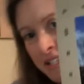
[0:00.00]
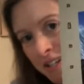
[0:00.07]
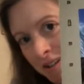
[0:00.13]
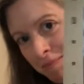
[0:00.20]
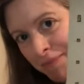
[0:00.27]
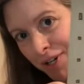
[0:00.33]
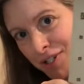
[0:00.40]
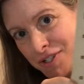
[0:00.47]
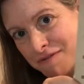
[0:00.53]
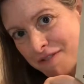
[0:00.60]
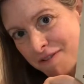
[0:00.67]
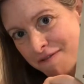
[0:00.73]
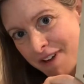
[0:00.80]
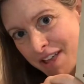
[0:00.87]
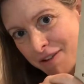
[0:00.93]
Birds of a
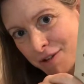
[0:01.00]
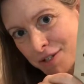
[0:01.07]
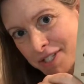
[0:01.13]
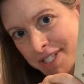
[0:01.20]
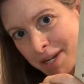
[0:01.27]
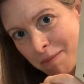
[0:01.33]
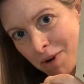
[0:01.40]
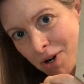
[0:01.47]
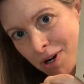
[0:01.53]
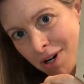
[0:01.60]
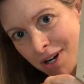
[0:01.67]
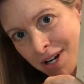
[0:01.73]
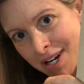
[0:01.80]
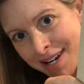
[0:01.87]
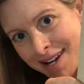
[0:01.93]
Feather
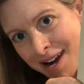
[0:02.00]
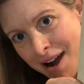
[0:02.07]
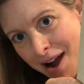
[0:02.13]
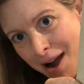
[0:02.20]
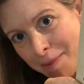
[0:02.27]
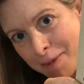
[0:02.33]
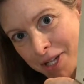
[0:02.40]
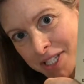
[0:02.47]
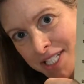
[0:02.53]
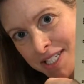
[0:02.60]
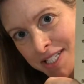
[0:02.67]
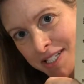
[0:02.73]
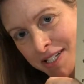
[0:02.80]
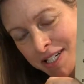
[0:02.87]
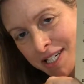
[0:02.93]
Summer. I bought
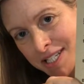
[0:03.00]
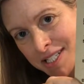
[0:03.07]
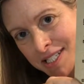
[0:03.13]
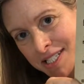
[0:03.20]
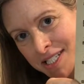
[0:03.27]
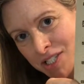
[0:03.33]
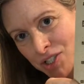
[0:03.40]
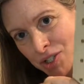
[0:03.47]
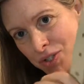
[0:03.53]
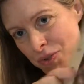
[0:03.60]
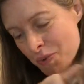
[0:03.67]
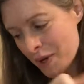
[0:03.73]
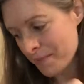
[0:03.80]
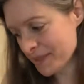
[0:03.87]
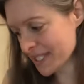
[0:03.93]
these on Kitten Stitcher's
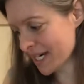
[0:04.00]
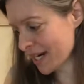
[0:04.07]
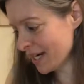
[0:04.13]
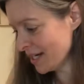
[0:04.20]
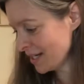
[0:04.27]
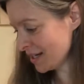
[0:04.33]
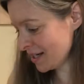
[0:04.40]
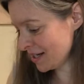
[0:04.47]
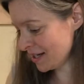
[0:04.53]
website,